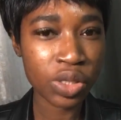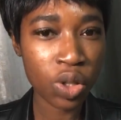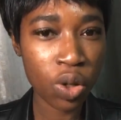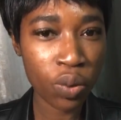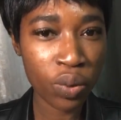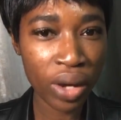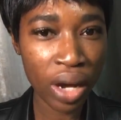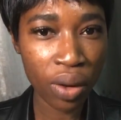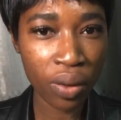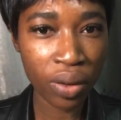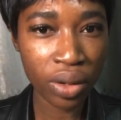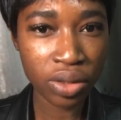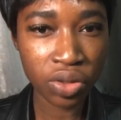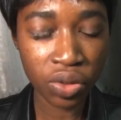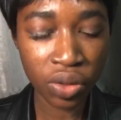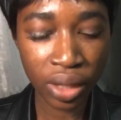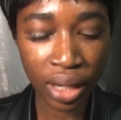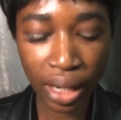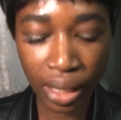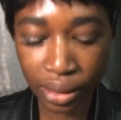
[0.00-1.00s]
We are going to
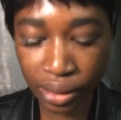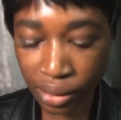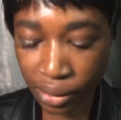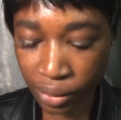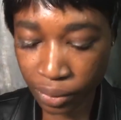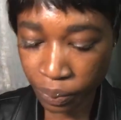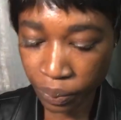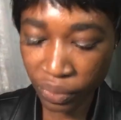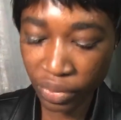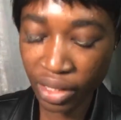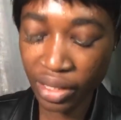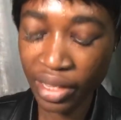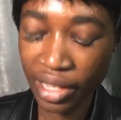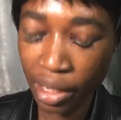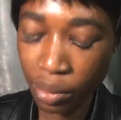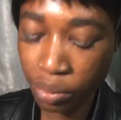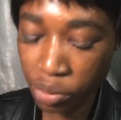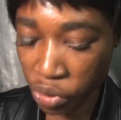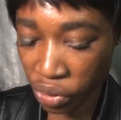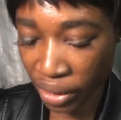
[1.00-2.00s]
look at them
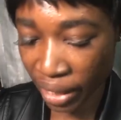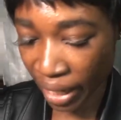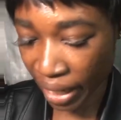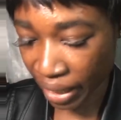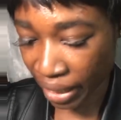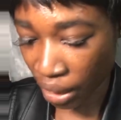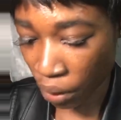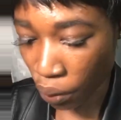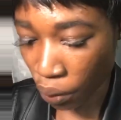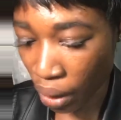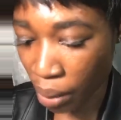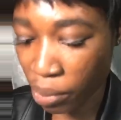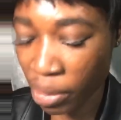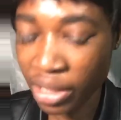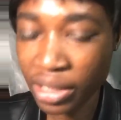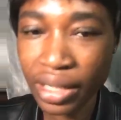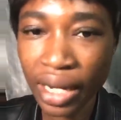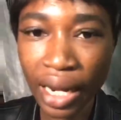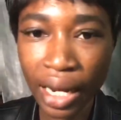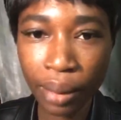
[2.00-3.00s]
together one more
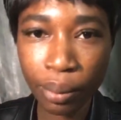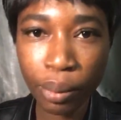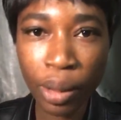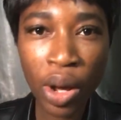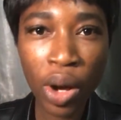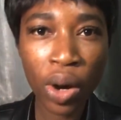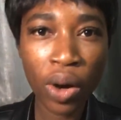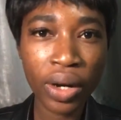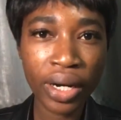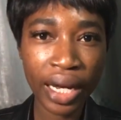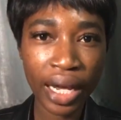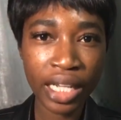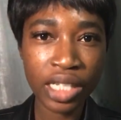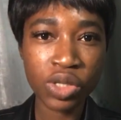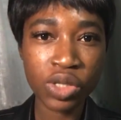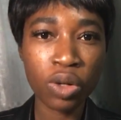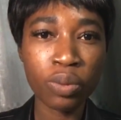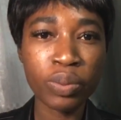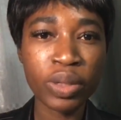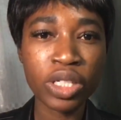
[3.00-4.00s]
time. Okay, so
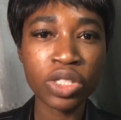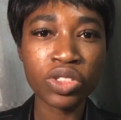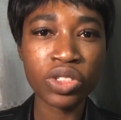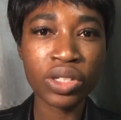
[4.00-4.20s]
please read